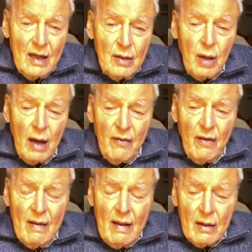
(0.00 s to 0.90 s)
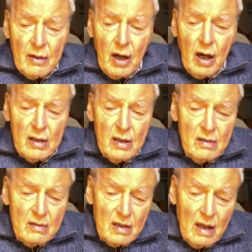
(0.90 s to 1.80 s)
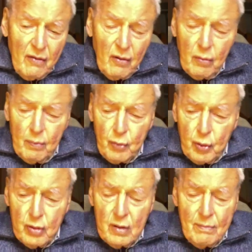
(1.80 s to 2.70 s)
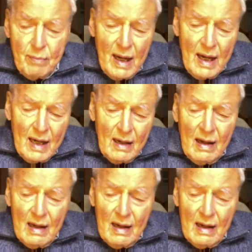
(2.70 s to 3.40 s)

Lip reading: You have God and devil, good and bad,